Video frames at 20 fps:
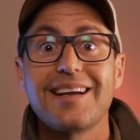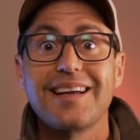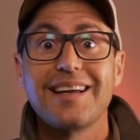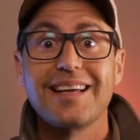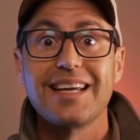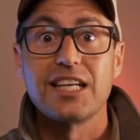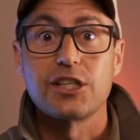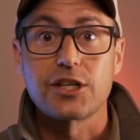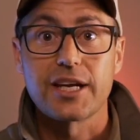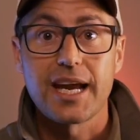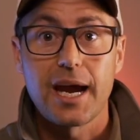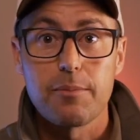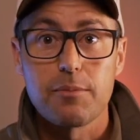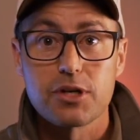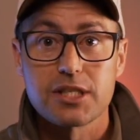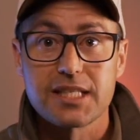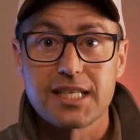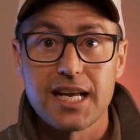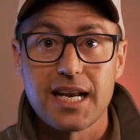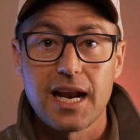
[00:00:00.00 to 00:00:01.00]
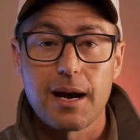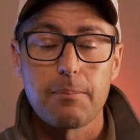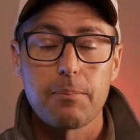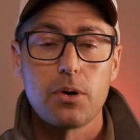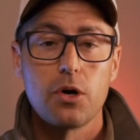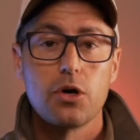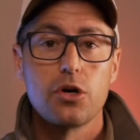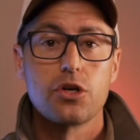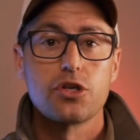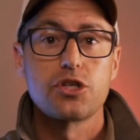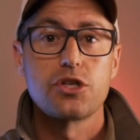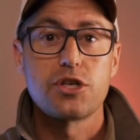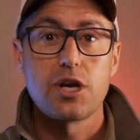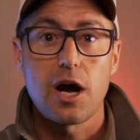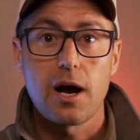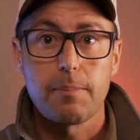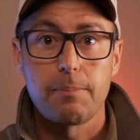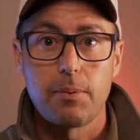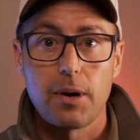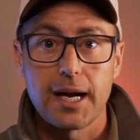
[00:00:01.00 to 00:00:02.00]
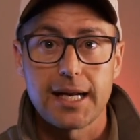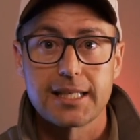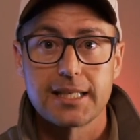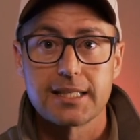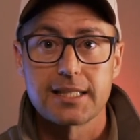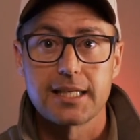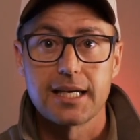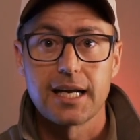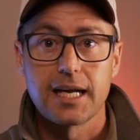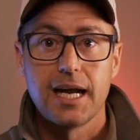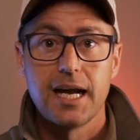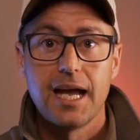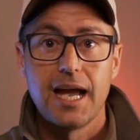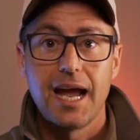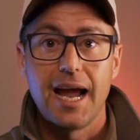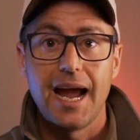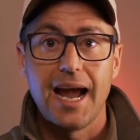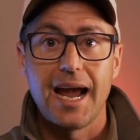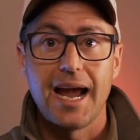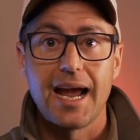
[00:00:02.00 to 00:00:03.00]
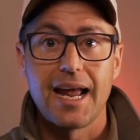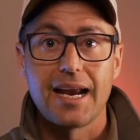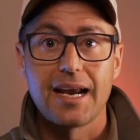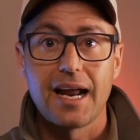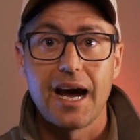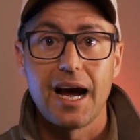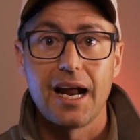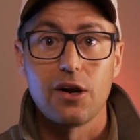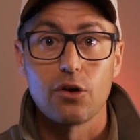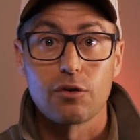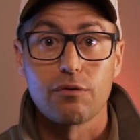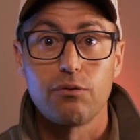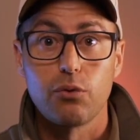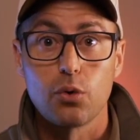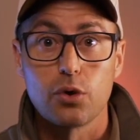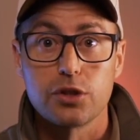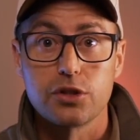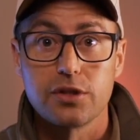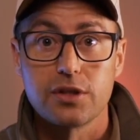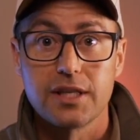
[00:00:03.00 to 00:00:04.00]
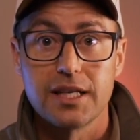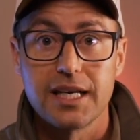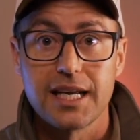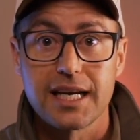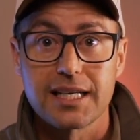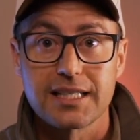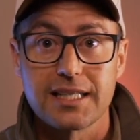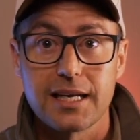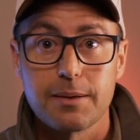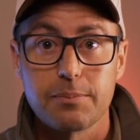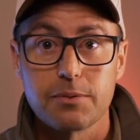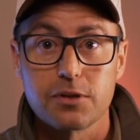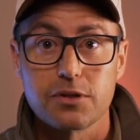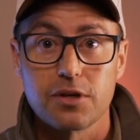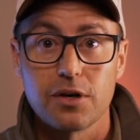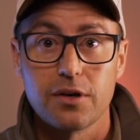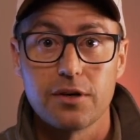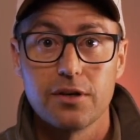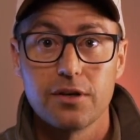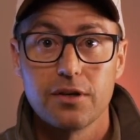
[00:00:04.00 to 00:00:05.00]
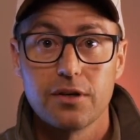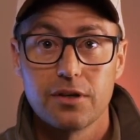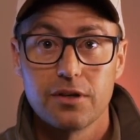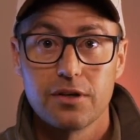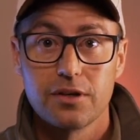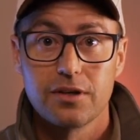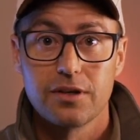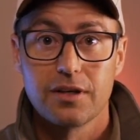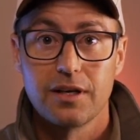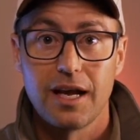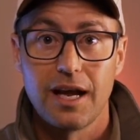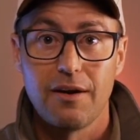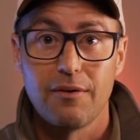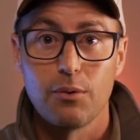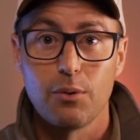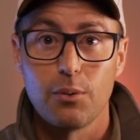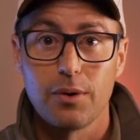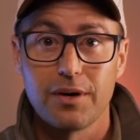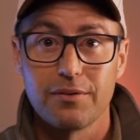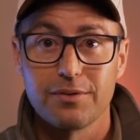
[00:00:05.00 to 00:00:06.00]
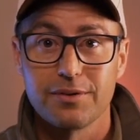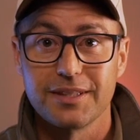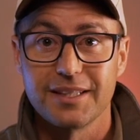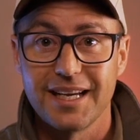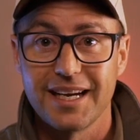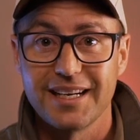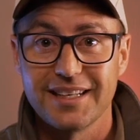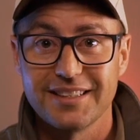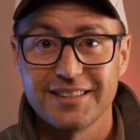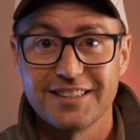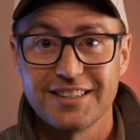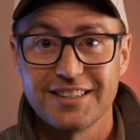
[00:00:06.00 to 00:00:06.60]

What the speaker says: get your cameras set up, start practicing, and I look forward to the next episode. Have a wonderful day.